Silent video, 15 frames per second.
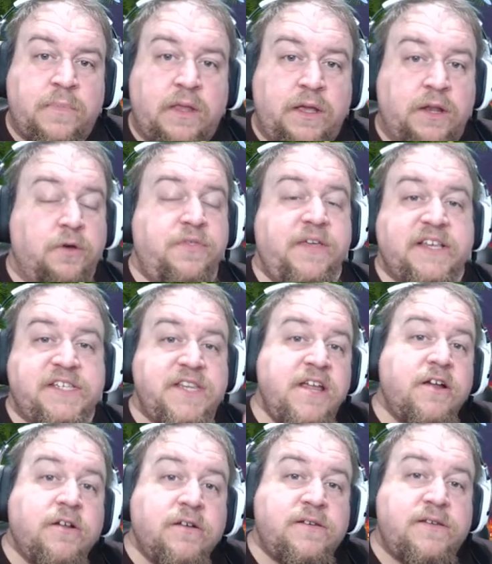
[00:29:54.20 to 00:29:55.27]
you know, these
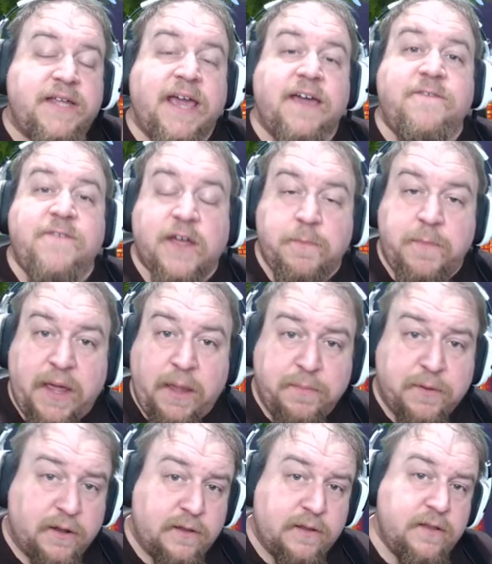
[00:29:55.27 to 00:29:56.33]
near deific
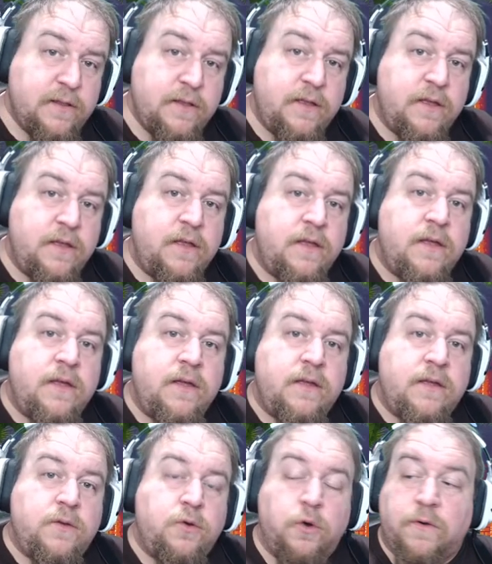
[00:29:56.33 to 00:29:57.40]
people
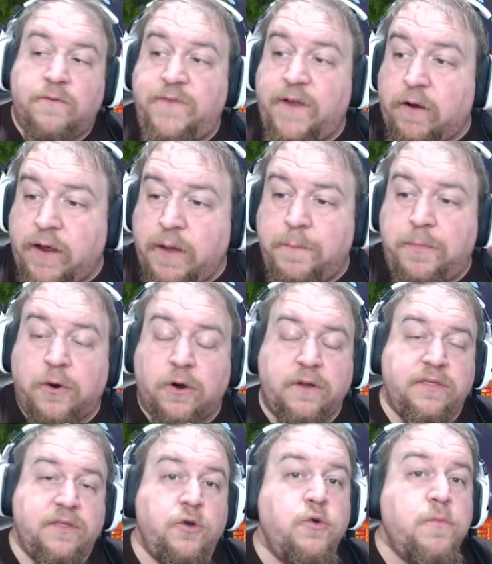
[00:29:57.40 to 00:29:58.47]
who are very
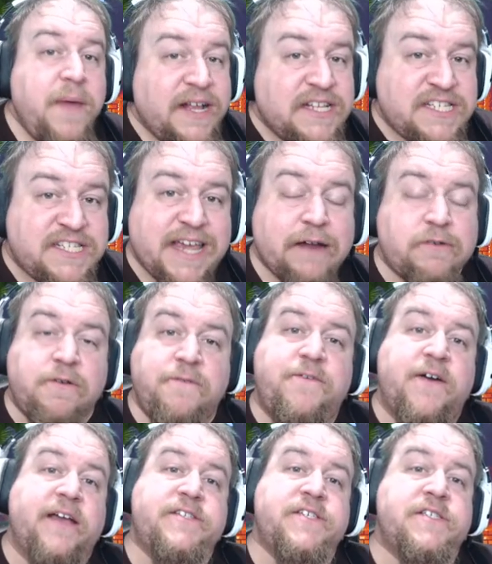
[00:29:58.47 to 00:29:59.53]
important, who made
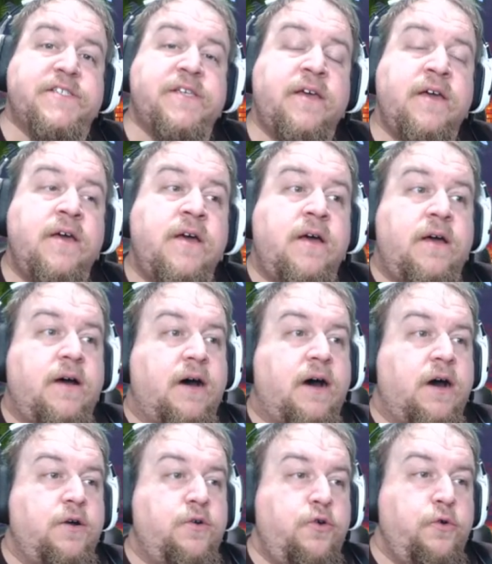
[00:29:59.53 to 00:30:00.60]
sacrifices,
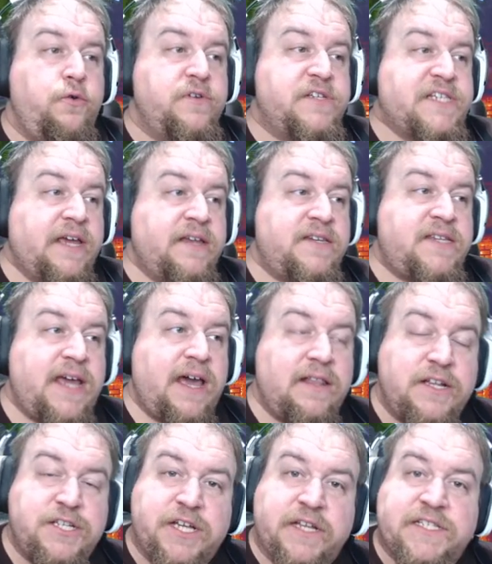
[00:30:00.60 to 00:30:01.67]
whose
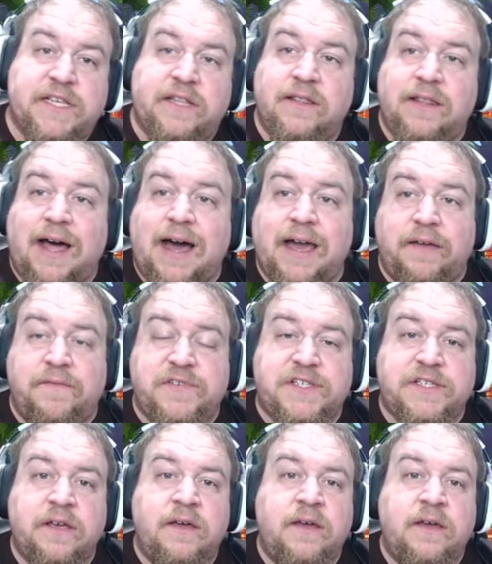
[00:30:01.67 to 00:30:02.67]
intelligence and lives